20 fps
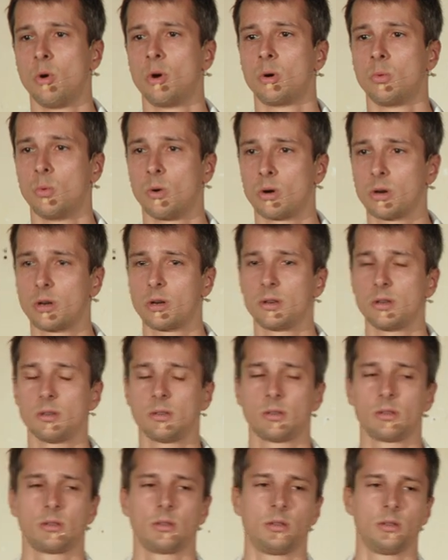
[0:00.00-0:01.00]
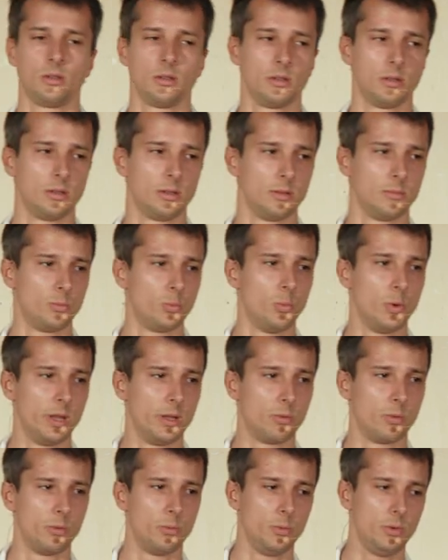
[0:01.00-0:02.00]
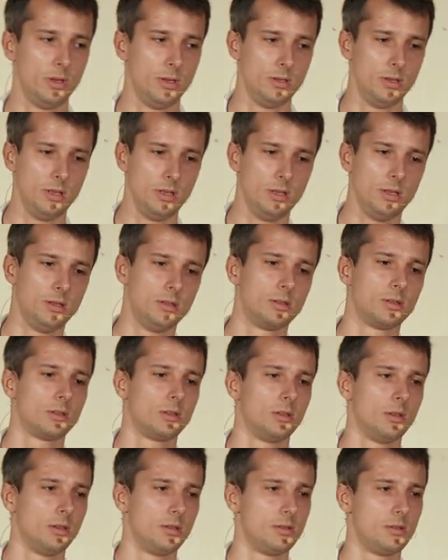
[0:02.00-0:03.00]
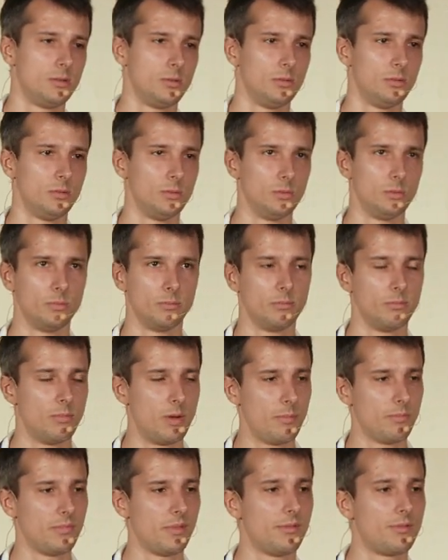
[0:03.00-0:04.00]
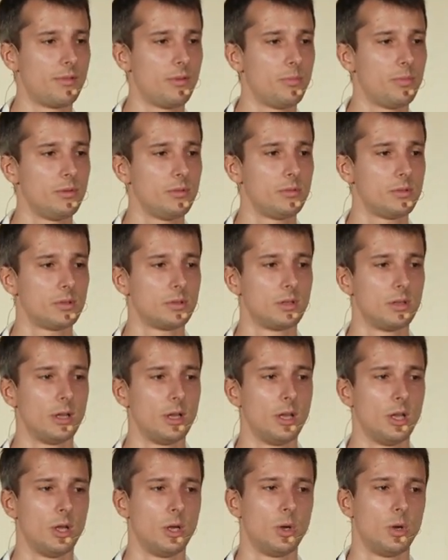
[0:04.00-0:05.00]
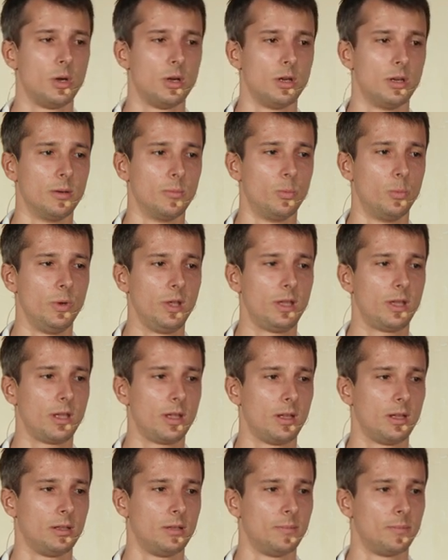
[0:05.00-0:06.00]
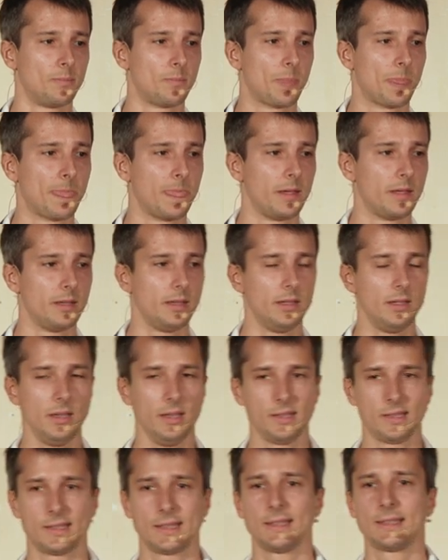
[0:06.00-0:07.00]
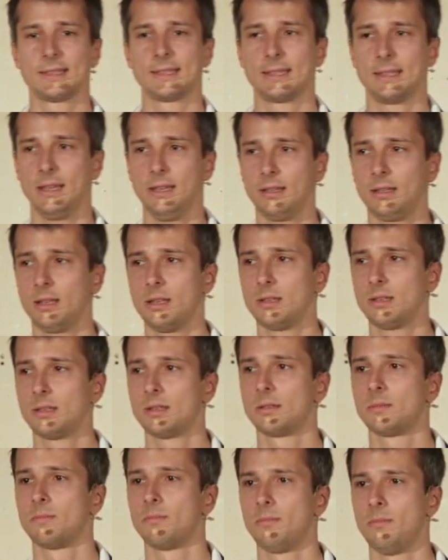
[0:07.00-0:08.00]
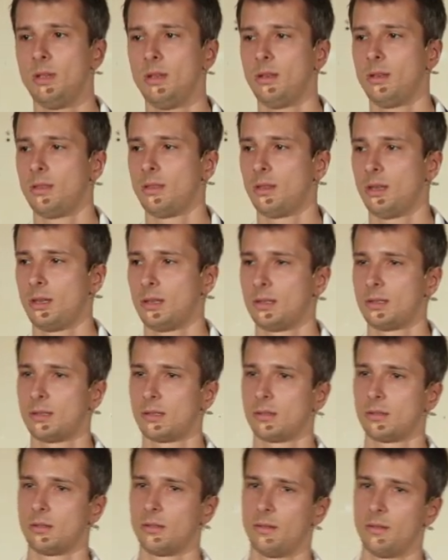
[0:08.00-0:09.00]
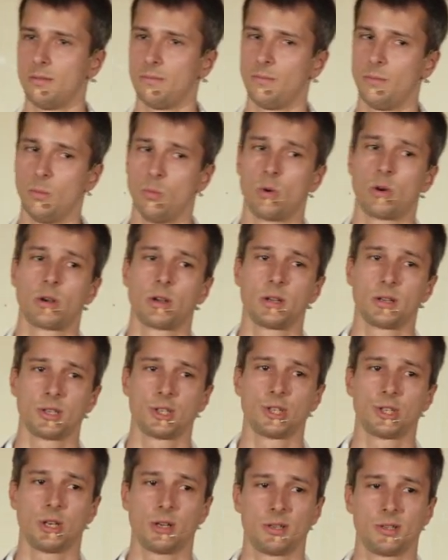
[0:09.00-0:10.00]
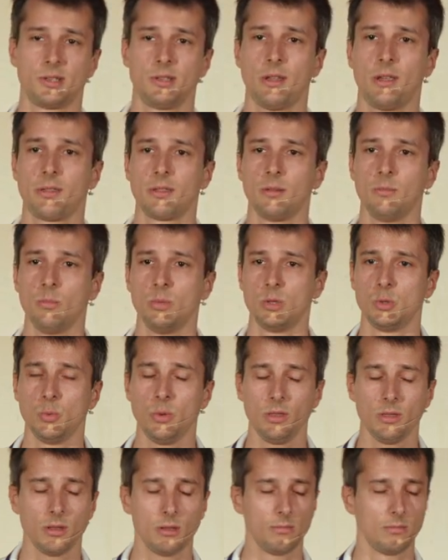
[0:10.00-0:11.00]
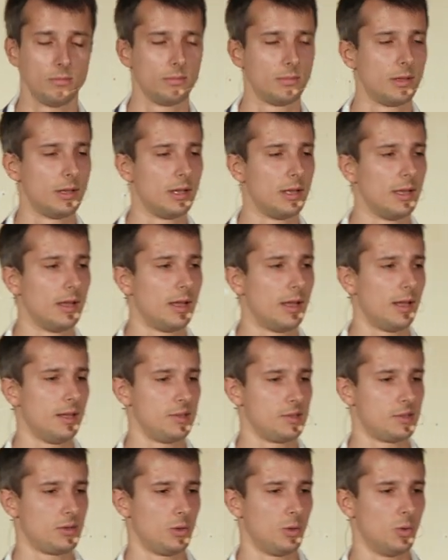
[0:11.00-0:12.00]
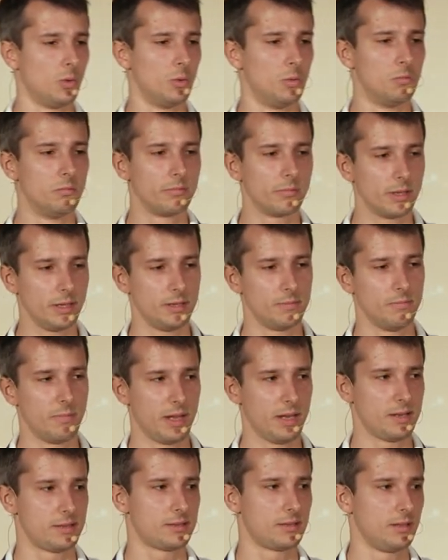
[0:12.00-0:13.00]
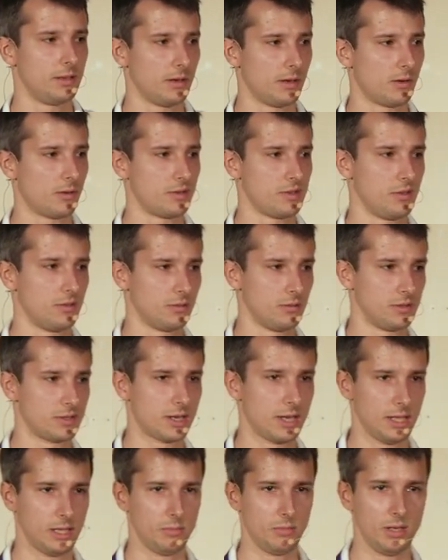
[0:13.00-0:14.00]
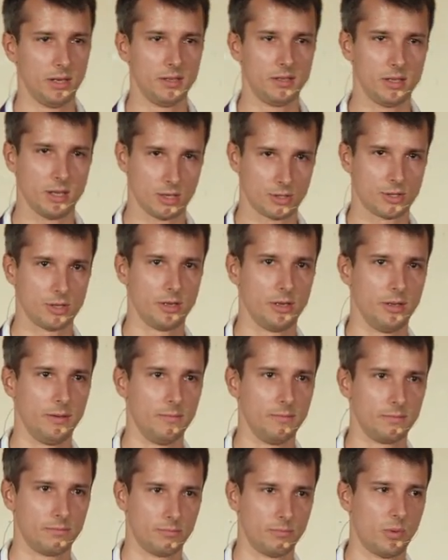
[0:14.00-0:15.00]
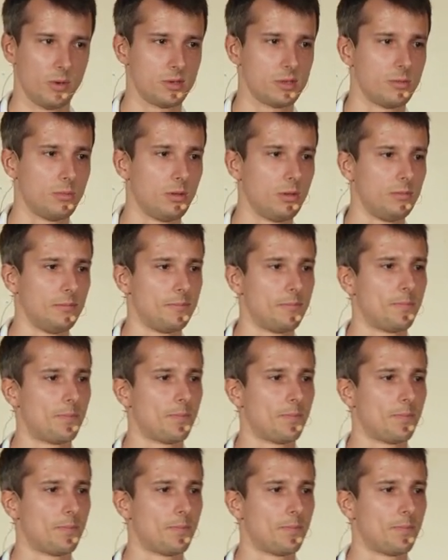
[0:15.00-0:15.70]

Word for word: more workers uh, whenever we need uh, to bump the throughput. Um, we can It's stateless, meaning that uh, the worker shares nothing between them, and so it makes the horizontal scalability actually possible.